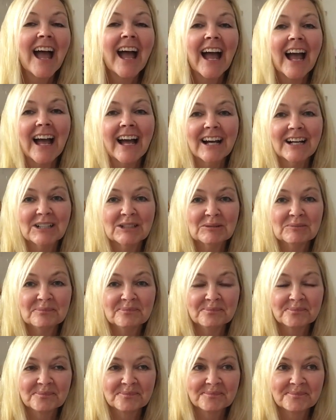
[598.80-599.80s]
Um,
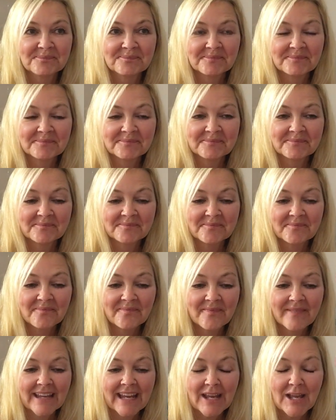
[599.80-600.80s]

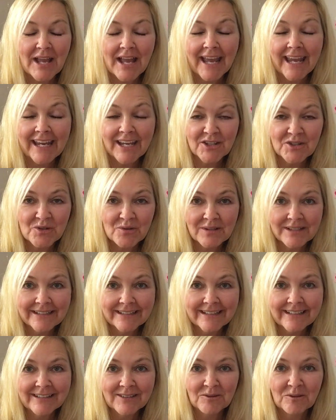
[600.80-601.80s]

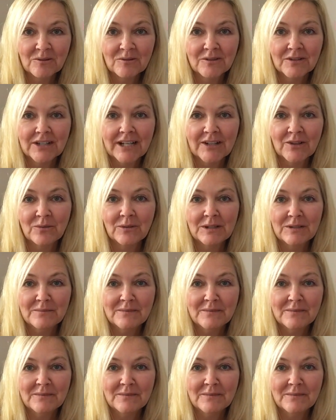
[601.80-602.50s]
Andrea over at Queen